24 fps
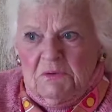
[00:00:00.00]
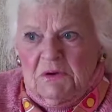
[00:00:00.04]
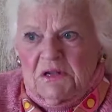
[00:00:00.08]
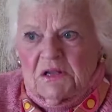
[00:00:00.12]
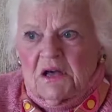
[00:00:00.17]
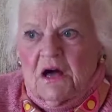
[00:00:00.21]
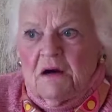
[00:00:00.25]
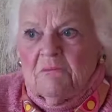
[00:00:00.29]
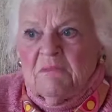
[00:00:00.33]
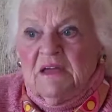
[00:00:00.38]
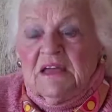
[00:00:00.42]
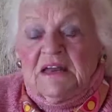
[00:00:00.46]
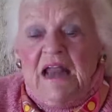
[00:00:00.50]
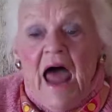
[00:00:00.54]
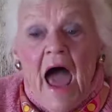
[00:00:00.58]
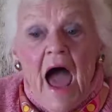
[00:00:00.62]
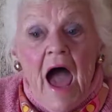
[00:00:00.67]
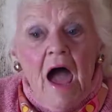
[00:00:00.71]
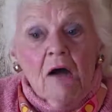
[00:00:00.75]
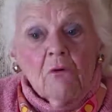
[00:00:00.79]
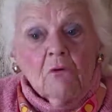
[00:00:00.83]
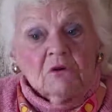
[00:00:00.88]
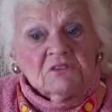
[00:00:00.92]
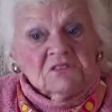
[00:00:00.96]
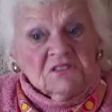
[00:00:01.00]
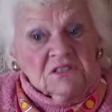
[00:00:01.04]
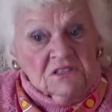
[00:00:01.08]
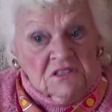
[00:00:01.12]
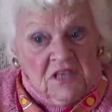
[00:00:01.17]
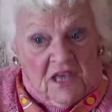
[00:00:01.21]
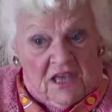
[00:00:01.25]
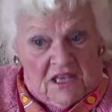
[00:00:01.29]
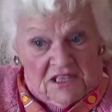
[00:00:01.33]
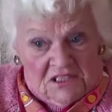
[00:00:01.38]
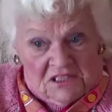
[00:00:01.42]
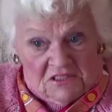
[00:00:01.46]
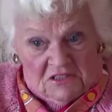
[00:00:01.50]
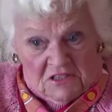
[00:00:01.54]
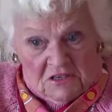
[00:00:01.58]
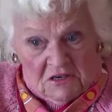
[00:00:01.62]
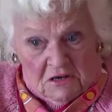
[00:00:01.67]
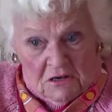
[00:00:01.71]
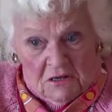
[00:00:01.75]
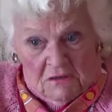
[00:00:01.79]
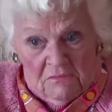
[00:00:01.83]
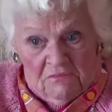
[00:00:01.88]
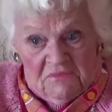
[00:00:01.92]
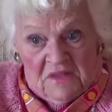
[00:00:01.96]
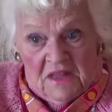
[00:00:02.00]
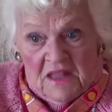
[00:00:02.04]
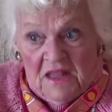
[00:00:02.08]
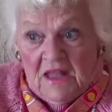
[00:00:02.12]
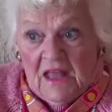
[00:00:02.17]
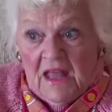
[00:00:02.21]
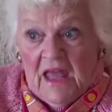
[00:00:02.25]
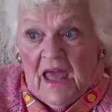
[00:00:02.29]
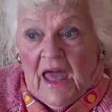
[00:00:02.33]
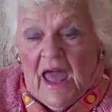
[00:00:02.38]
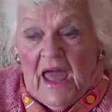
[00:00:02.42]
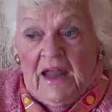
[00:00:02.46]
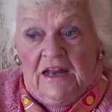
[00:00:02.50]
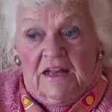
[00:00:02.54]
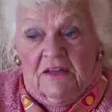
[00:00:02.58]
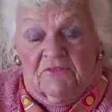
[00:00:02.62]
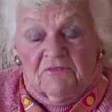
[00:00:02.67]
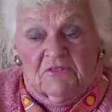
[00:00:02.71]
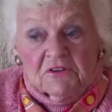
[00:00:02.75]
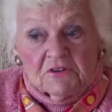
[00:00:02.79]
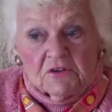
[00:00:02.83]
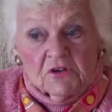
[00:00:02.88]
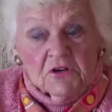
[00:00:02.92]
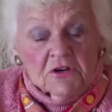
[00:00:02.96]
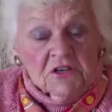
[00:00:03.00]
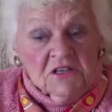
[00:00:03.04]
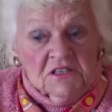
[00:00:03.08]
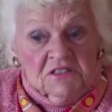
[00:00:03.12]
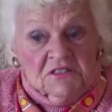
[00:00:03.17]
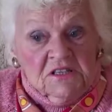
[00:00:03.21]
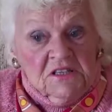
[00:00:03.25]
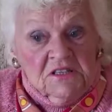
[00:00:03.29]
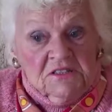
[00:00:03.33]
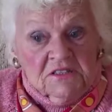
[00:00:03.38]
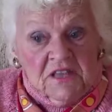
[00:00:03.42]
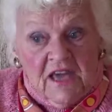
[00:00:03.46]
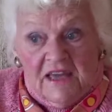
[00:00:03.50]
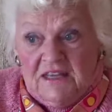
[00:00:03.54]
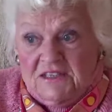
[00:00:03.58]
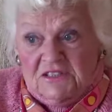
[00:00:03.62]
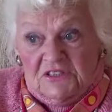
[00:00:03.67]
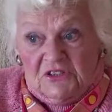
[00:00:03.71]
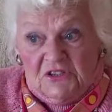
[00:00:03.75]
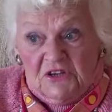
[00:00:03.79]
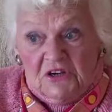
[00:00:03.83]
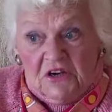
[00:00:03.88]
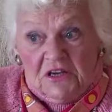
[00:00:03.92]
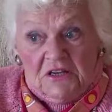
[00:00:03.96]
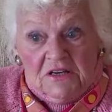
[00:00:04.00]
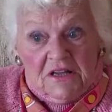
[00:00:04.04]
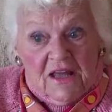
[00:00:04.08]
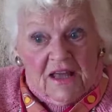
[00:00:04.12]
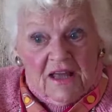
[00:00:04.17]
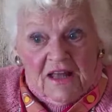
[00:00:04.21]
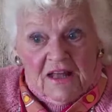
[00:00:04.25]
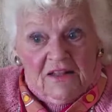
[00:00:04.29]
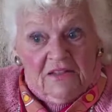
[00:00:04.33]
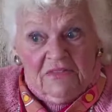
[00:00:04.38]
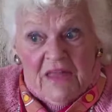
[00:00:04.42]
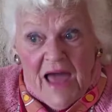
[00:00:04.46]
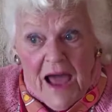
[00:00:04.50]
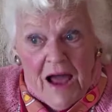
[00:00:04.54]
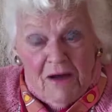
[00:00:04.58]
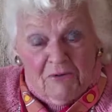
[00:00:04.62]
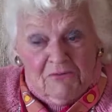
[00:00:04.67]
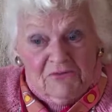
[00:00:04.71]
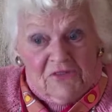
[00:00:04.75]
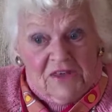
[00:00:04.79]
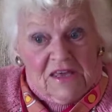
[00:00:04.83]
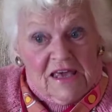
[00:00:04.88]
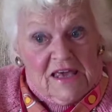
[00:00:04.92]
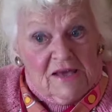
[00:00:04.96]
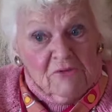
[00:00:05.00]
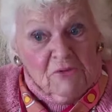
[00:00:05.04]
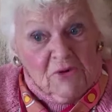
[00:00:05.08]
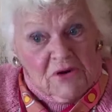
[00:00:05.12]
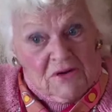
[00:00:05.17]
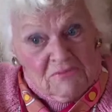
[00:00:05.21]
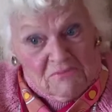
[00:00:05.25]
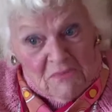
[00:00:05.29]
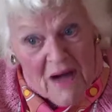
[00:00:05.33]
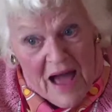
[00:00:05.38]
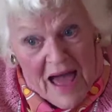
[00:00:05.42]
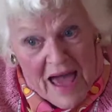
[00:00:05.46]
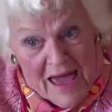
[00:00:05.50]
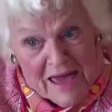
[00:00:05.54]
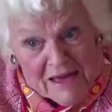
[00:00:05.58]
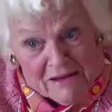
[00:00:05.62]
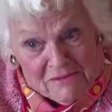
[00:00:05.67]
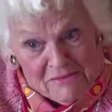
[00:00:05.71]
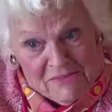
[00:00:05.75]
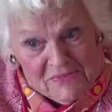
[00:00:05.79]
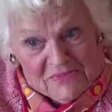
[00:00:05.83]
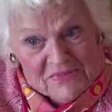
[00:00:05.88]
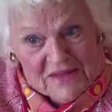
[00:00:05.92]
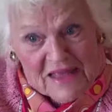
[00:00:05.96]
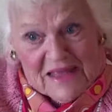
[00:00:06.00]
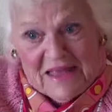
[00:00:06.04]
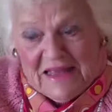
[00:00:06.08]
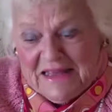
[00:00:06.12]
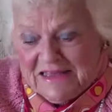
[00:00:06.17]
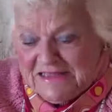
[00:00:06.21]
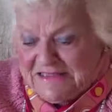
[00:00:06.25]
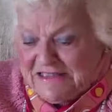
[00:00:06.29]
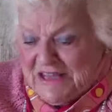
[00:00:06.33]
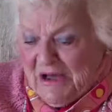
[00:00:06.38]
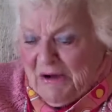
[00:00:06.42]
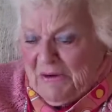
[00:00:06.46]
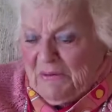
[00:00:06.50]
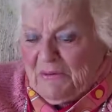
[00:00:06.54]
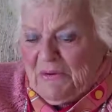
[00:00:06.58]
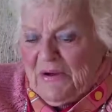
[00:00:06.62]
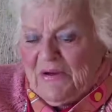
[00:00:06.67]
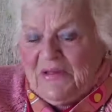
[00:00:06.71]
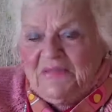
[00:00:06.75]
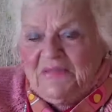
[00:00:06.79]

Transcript: would come in, I was the taster. And if the cookies didn't taste good, I, he wouldn't buy them. So